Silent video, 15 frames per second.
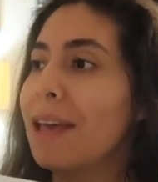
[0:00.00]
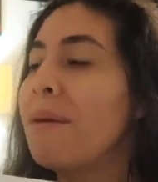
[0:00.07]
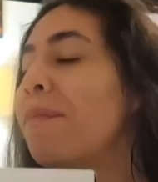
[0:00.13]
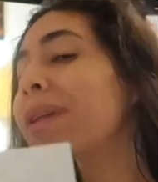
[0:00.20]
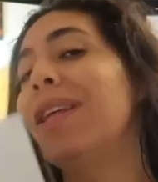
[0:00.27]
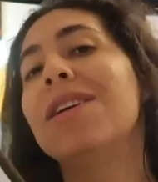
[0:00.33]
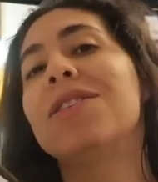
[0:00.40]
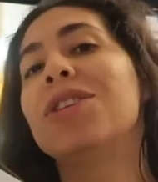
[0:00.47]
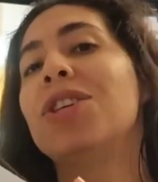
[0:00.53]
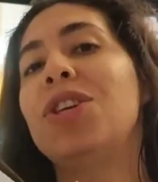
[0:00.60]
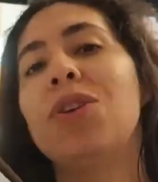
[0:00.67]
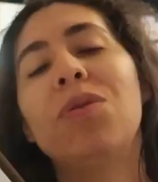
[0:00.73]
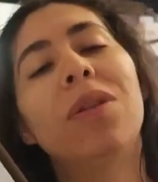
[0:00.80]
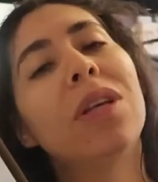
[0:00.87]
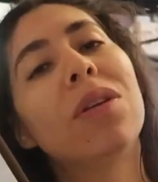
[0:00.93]
But there's a
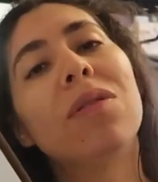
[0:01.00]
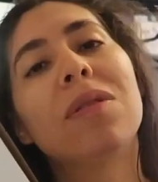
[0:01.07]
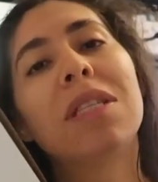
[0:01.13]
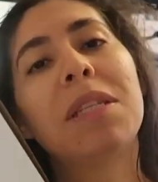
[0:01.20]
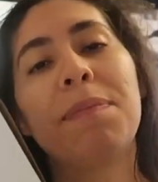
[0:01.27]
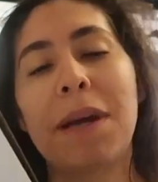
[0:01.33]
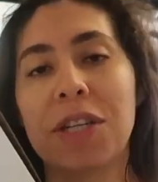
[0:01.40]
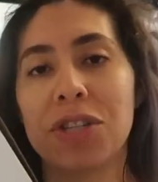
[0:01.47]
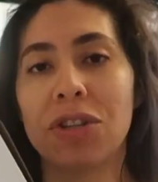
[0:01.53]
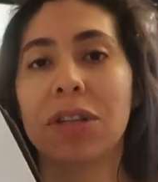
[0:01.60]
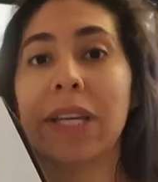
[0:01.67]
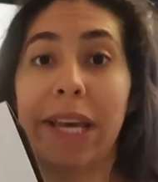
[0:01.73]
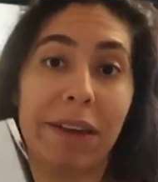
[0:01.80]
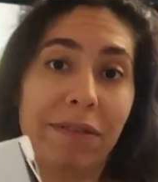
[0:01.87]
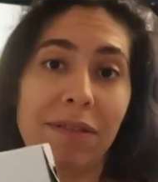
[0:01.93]
cute little special
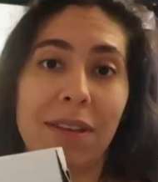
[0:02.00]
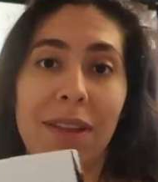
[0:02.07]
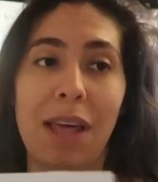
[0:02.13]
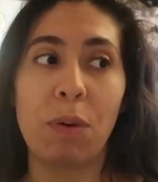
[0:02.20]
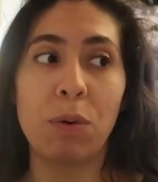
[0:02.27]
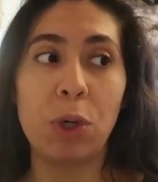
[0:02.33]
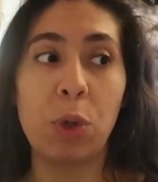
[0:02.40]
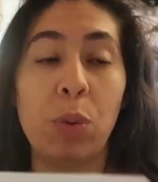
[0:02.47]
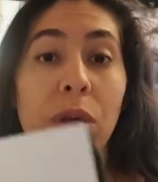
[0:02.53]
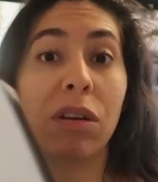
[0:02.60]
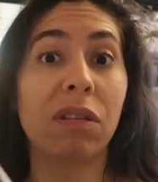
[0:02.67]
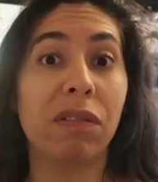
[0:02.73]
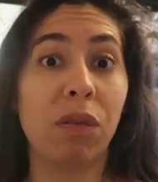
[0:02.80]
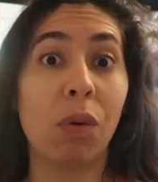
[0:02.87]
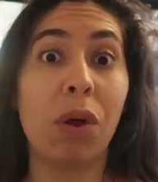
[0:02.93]
gift that we're doing
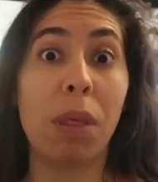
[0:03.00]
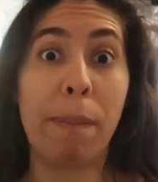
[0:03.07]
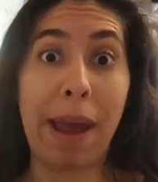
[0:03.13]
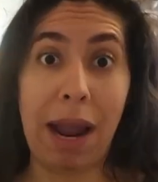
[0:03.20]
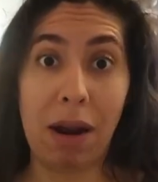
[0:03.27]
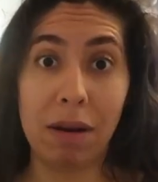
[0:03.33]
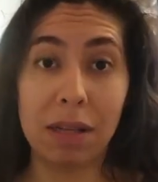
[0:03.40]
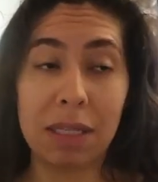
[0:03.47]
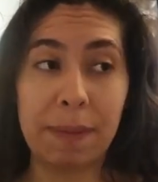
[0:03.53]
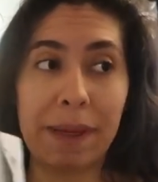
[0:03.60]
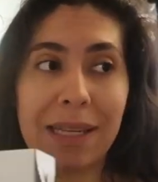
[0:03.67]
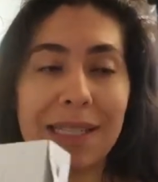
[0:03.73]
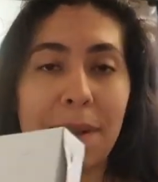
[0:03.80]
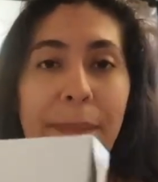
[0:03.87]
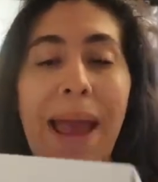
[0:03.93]
for the parents
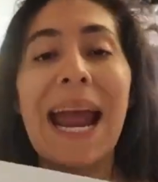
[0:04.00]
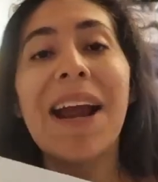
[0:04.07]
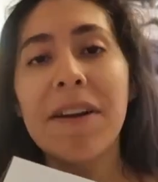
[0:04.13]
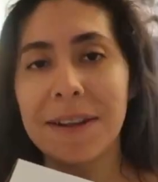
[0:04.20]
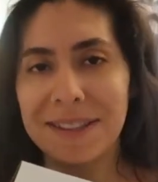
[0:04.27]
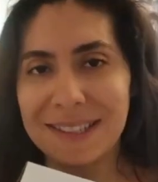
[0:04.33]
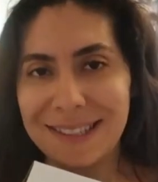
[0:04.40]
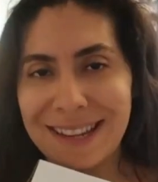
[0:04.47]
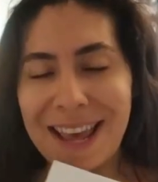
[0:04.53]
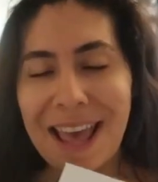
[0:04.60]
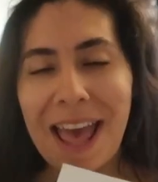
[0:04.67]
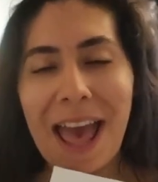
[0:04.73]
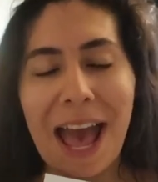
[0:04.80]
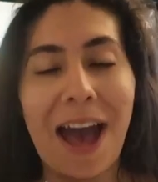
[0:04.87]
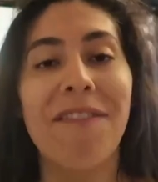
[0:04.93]
because the parents
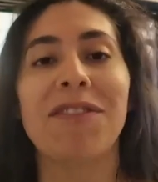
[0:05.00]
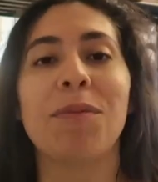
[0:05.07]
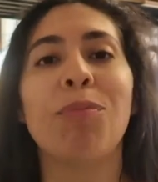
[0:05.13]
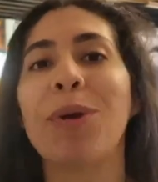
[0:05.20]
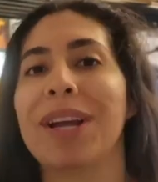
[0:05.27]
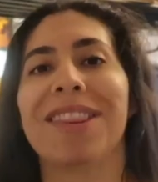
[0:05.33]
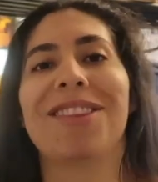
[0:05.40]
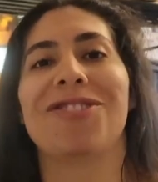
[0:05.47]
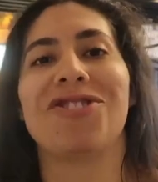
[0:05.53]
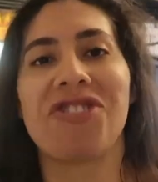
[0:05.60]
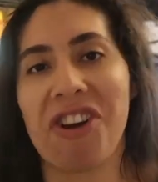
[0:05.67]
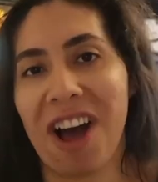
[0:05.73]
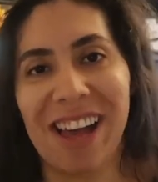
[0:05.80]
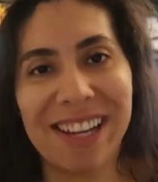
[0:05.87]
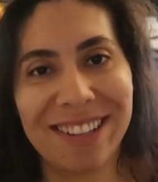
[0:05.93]
have to bring the
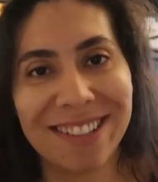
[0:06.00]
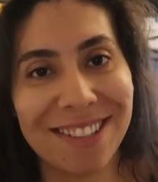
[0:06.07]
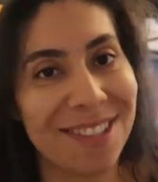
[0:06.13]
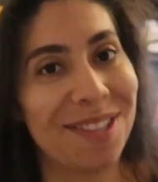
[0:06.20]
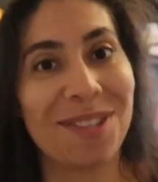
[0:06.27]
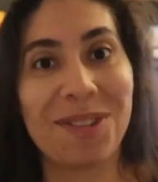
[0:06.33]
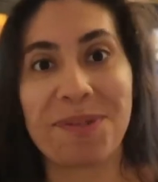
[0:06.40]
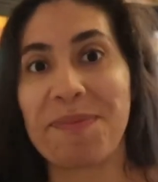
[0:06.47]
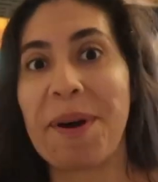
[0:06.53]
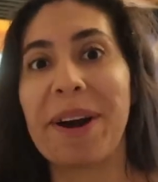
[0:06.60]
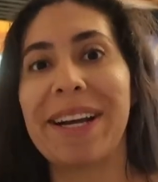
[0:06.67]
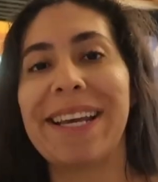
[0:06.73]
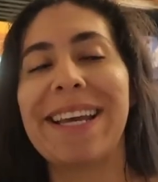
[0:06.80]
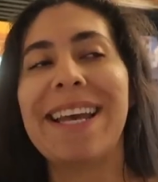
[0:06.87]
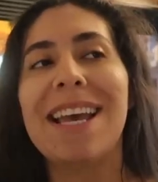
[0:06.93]
child to the
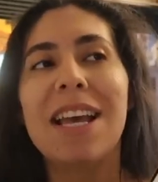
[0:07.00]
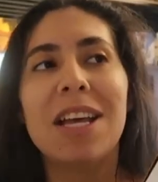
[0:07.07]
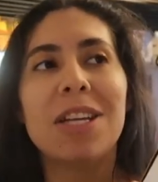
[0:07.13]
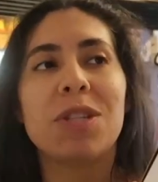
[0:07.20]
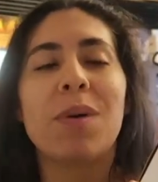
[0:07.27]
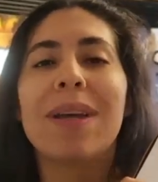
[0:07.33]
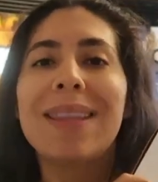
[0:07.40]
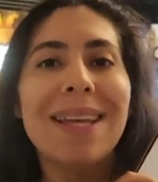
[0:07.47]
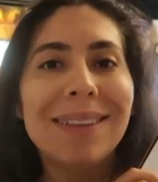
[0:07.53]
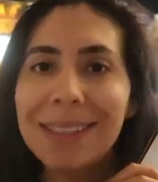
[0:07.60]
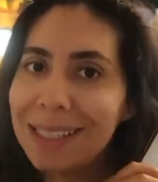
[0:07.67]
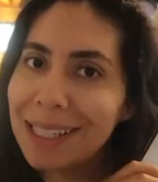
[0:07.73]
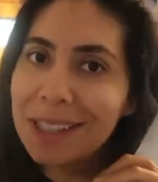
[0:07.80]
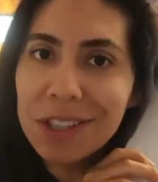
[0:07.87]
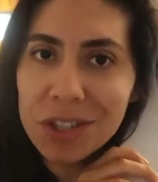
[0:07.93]
party. So I think
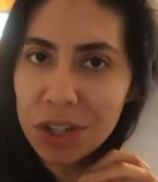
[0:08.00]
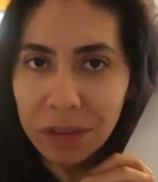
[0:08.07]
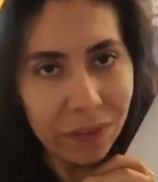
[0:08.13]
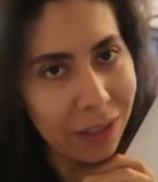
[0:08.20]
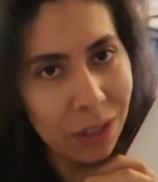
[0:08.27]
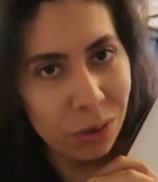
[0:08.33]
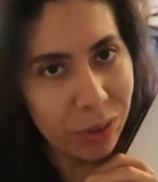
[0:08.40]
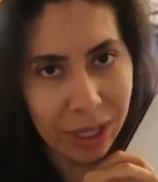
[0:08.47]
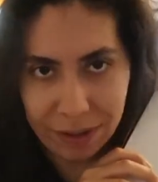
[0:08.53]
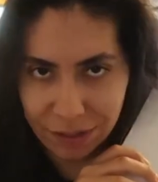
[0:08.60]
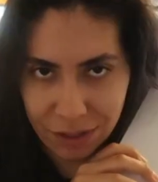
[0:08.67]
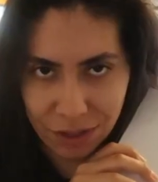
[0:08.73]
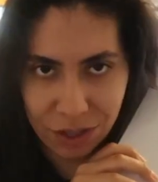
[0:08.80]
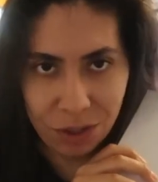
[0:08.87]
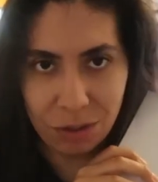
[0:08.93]
that they deserve a little
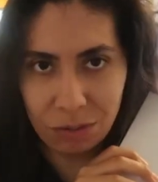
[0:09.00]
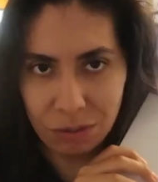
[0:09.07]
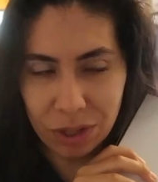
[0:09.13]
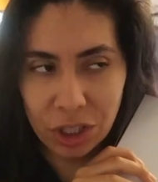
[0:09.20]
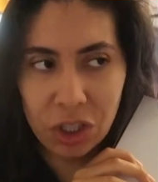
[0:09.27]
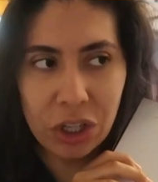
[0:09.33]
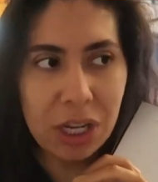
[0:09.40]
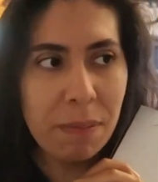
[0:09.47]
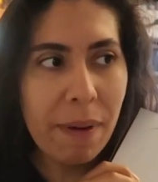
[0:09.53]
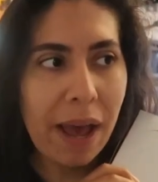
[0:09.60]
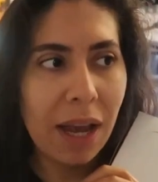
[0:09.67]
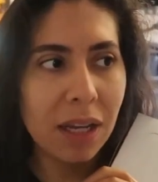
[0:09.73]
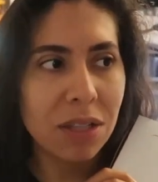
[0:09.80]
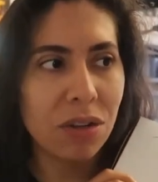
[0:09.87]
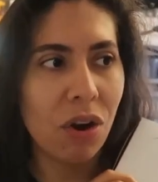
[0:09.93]
gift too. The goodie
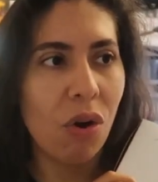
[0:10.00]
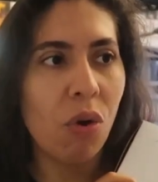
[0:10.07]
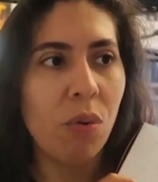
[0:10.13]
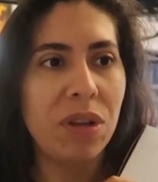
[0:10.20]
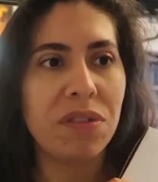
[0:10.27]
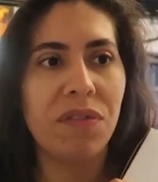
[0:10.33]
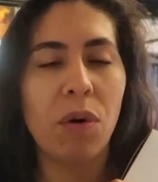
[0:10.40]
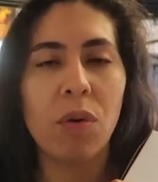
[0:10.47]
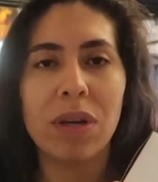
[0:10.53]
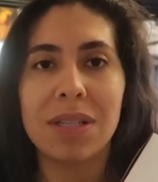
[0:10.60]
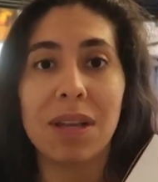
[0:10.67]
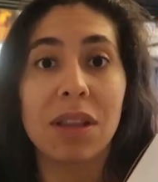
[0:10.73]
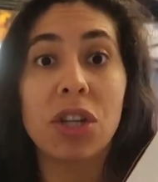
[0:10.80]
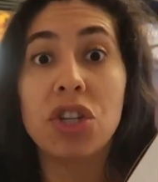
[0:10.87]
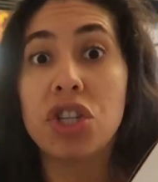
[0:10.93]
bags are always focused
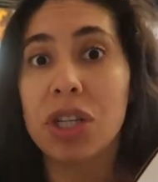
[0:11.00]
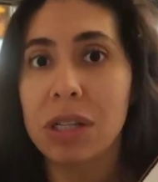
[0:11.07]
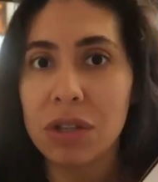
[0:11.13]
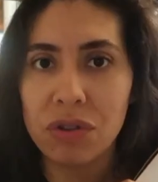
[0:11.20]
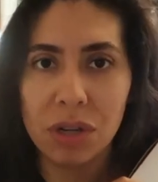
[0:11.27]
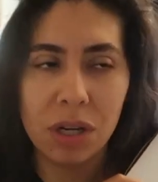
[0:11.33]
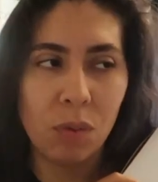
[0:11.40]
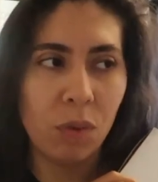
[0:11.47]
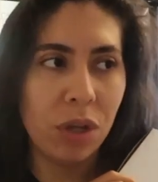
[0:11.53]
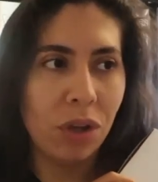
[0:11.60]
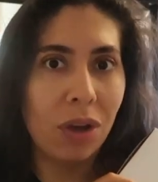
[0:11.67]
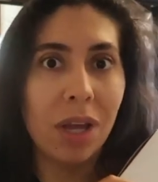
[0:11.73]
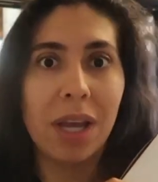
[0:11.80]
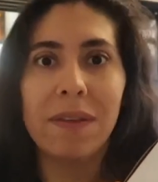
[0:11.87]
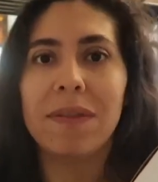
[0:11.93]
on the children and what you
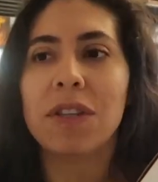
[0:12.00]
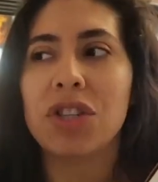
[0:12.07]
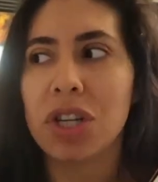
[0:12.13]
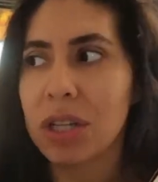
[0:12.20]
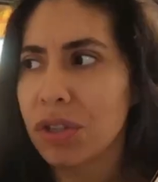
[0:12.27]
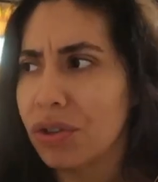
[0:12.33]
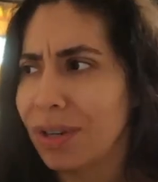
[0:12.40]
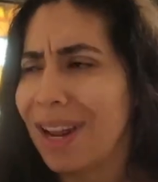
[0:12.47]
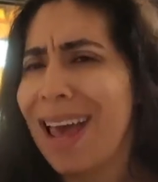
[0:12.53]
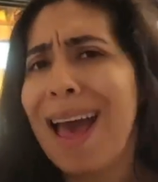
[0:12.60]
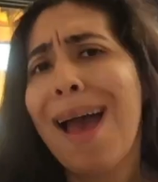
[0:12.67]
can give the children.